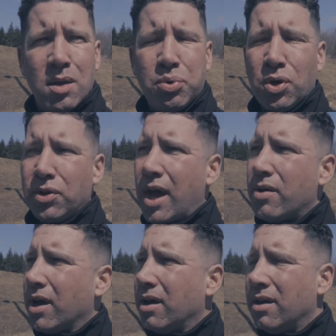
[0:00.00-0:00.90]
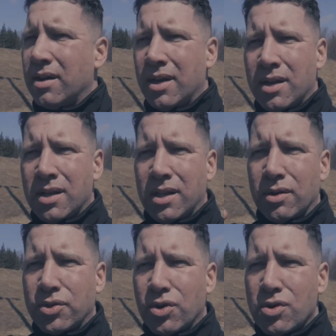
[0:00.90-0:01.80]
He pulled out a
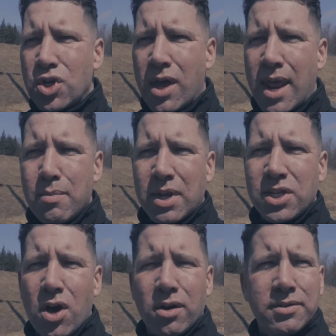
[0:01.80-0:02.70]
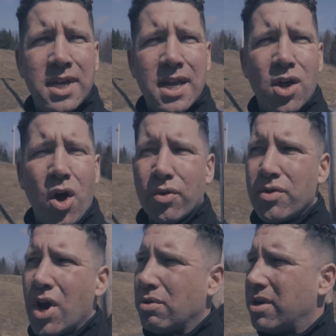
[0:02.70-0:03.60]
little Sir John A. Macdonald $10
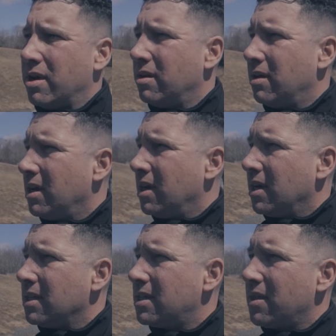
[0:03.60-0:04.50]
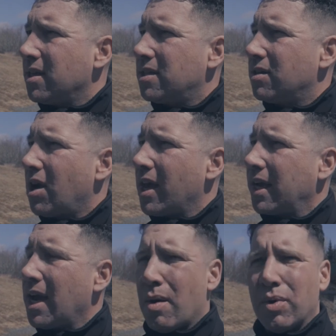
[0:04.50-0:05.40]
note and said, this is all I
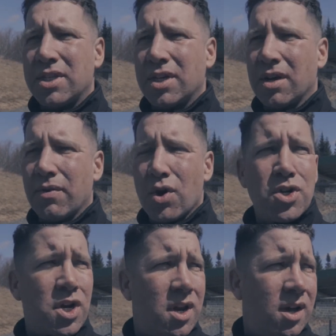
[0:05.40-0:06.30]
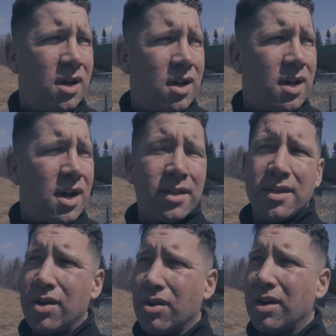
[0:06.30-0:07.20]
got, what's the conversion? I
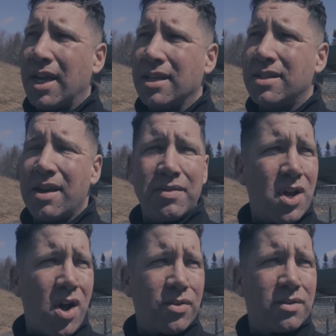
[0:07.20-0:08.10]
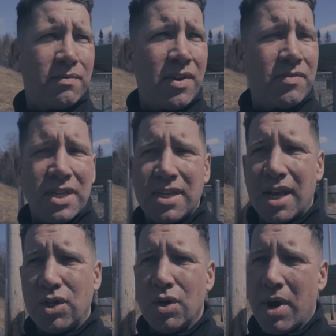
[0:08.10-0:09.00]
said, you're gonna get
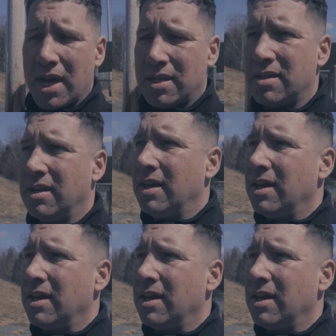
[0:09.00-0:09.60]
$7.50 US.